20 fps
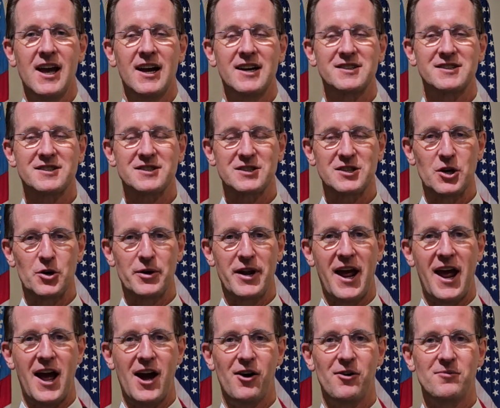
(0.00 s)
Slow
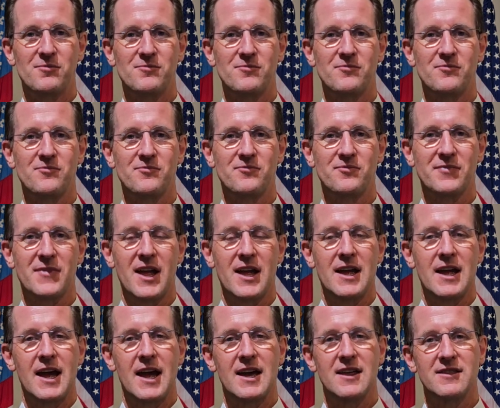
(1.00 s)
down.
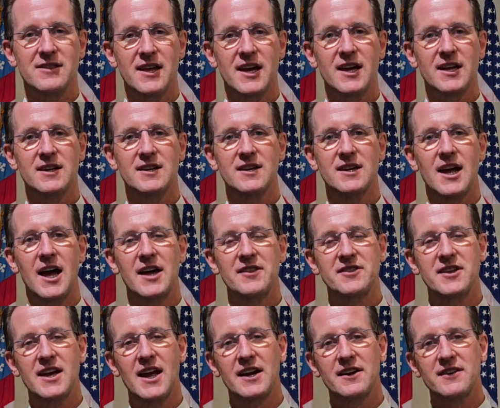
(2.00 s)
And then at
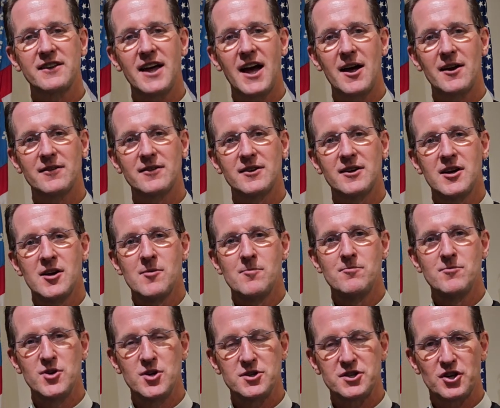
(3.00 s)
the end of that
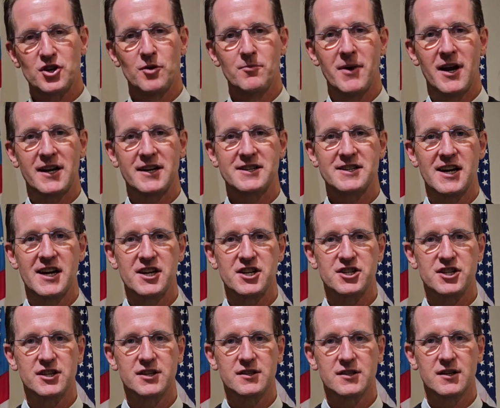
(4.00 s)
musical
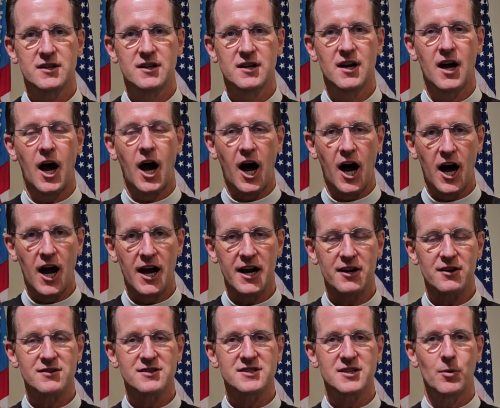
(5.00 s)
meditation, I
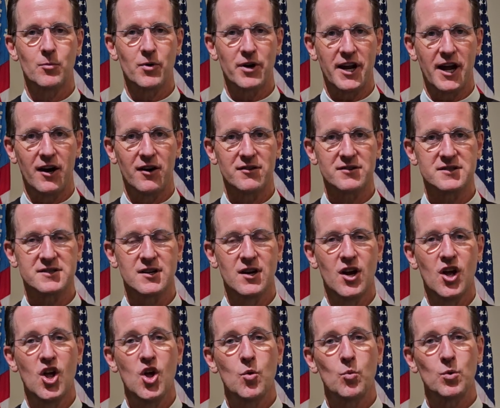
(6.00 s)
or someone else
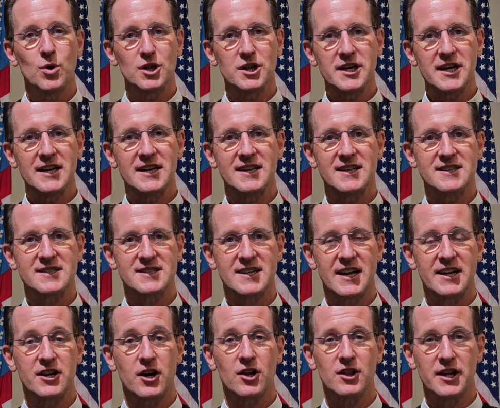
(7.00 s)
will lead us
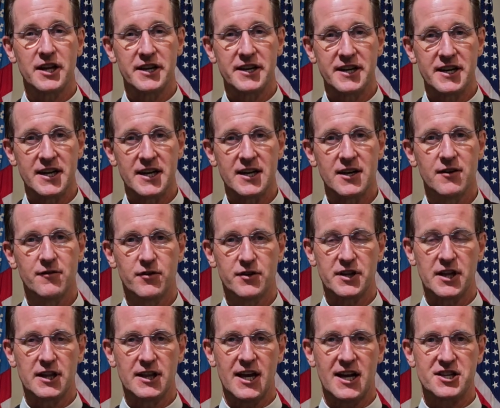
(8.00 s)
in our litany for
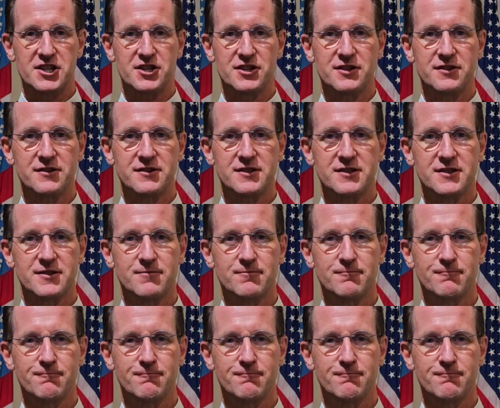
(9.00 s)
the elections.